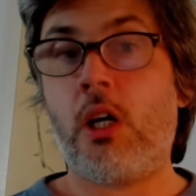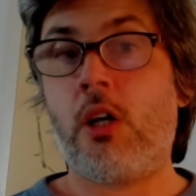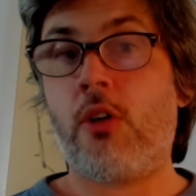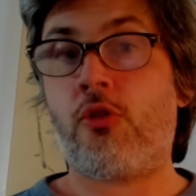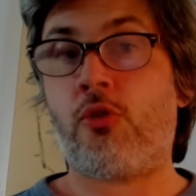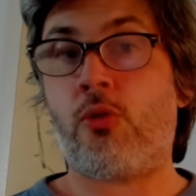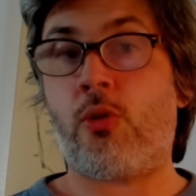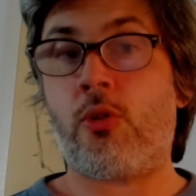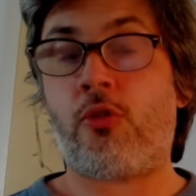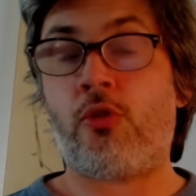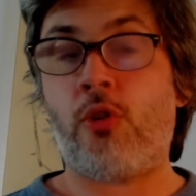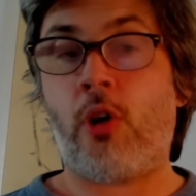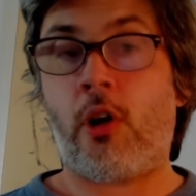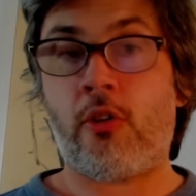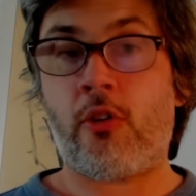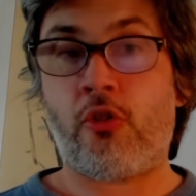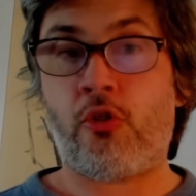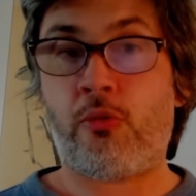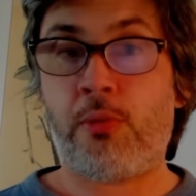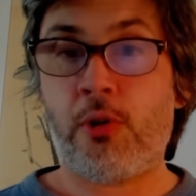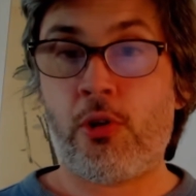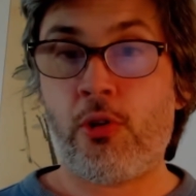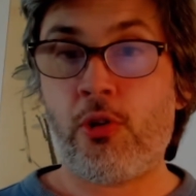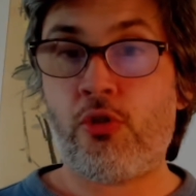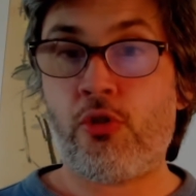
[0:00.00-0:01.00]
So it's not a
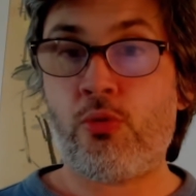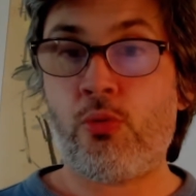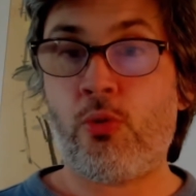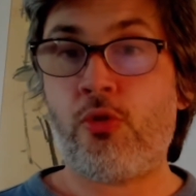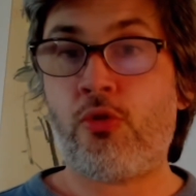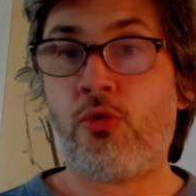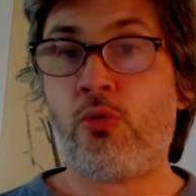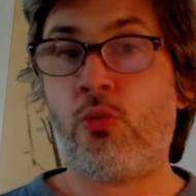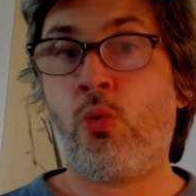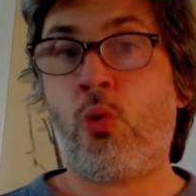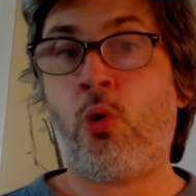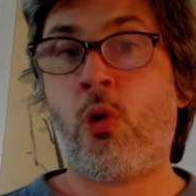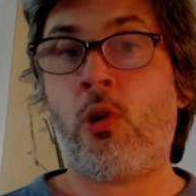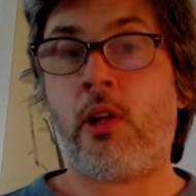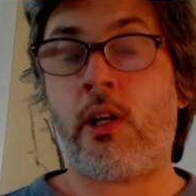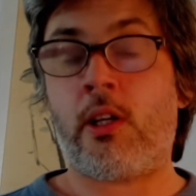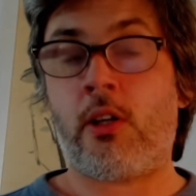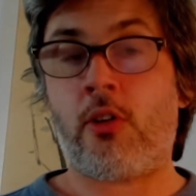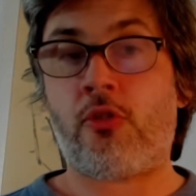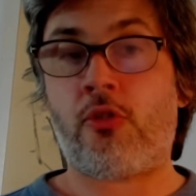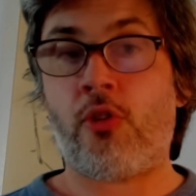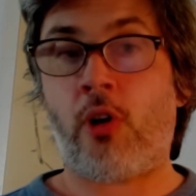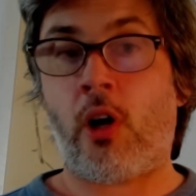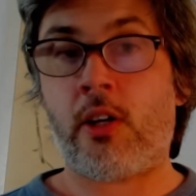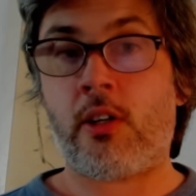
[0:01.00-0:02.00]
spiritual school and
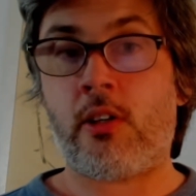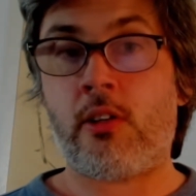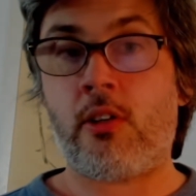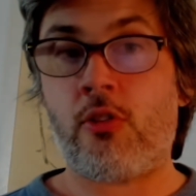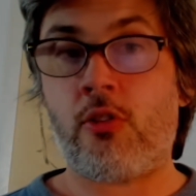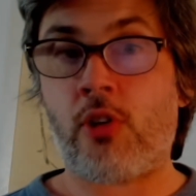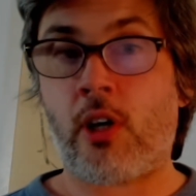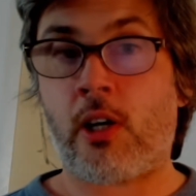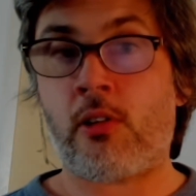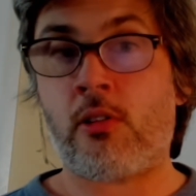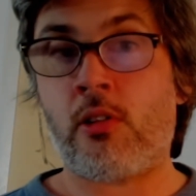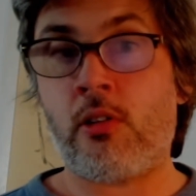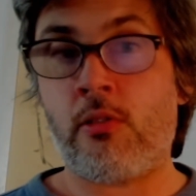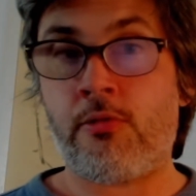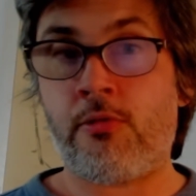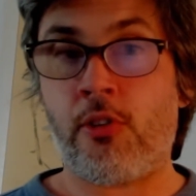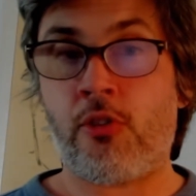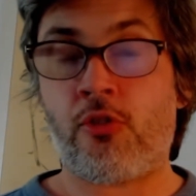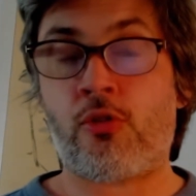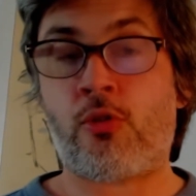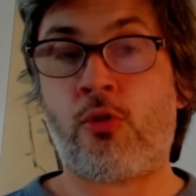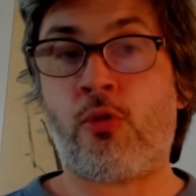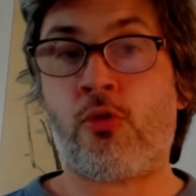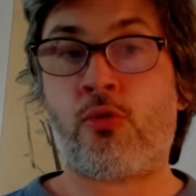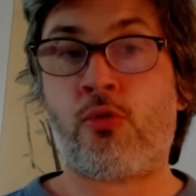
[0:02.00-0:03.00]
it's not an entirely
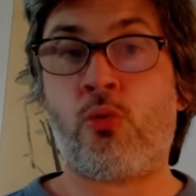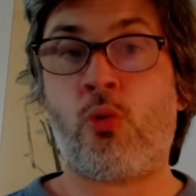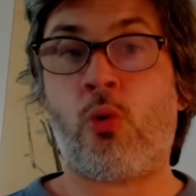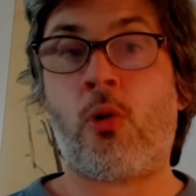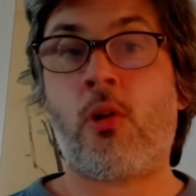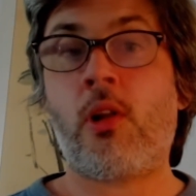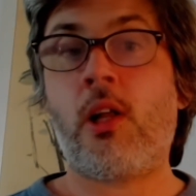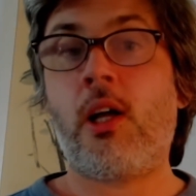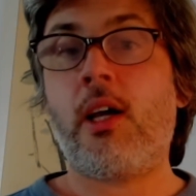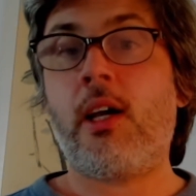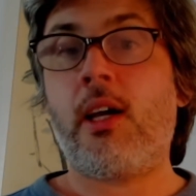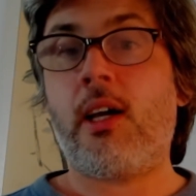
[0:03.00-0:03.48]
physical school.